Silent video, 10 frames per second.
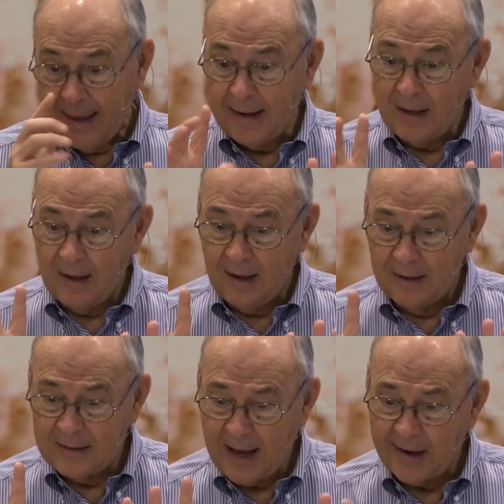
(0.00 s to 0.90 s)
and
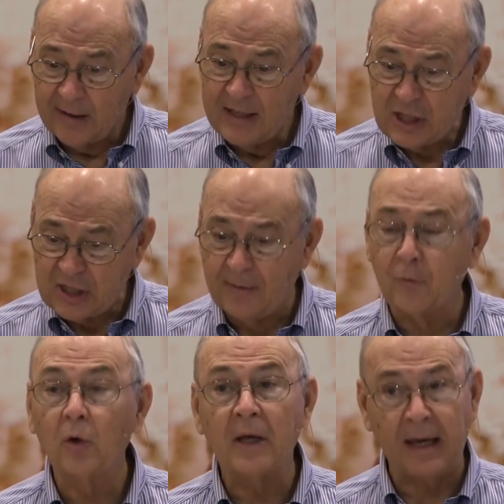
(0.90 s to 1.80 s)
undoubtedly
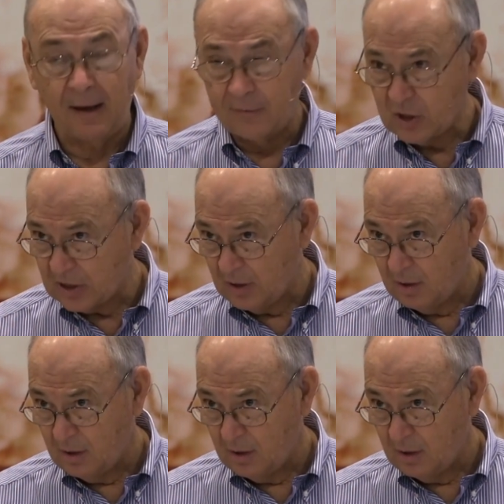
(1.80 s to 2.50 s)
several gifts